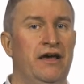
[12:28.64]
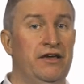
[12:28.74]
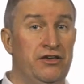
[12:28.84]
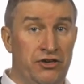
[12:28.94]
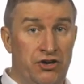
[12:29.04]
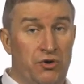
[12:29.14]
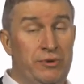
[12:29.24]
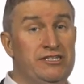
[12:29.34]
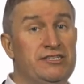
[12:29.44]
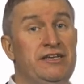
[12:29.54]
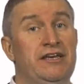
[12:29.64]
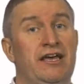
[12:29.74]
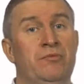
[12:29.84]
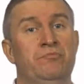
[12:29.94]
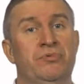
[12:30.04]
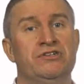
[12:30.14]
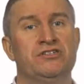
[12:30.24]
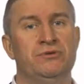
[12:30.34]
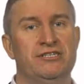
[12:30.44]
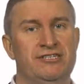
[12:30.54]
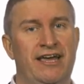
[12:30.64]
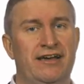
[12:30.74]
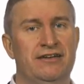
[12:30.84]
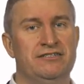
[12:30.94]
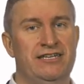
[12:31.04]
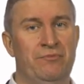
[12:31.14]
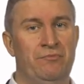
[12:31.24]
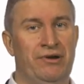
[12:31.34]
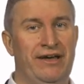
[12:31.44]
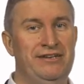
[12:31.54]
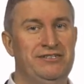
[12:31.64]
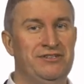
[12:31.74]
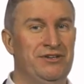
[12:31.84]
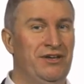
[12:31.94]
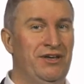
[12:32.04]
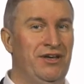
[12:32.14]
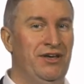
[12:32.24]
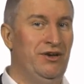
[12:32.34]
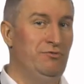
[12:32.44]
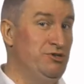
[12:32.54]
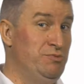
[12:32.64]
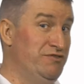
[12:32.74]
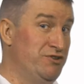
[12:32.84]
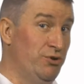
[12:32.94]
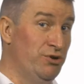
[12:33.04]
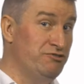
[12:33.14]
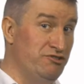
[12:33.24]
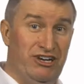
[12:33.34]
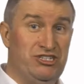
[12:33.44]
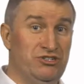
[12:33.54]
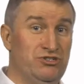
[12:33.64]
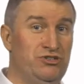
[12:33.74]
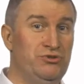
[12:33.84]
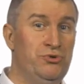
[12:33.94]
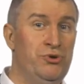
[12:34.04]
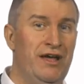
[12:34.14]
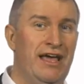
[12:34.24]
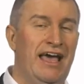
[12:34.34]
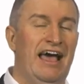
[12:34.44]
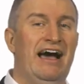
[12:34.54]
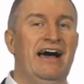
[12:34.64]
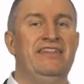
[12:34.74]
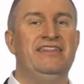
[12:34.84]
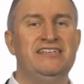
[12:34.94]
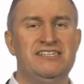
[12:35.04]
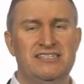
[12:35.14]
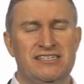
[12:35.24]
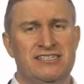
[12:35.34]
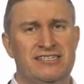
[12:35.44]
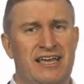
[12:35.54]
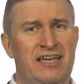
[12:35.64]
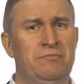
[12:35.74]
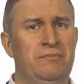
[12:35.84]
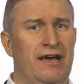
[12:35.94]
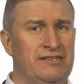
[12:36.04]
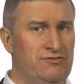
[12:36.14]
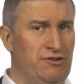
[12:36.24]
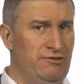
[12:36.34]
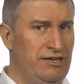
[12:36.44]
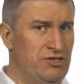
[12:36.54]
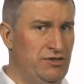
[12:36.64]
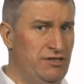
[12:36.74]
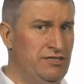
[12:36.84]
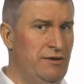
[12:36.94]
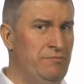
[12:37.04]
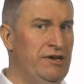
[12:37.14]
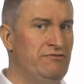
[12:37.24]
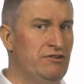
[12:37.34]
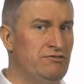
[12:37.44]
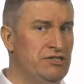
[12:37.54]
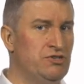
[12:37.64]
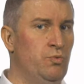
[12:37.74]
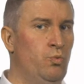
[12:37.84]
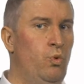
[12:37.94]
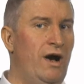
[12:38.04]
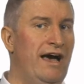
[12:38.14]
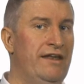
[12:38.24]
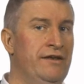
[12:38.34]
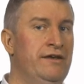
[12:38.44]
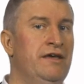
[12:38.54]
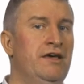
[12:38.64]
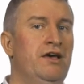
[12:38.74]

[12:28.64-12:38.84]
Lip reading: Here we see inputs to a second template, which we've called regression 2, and this is the same as the template regression 1,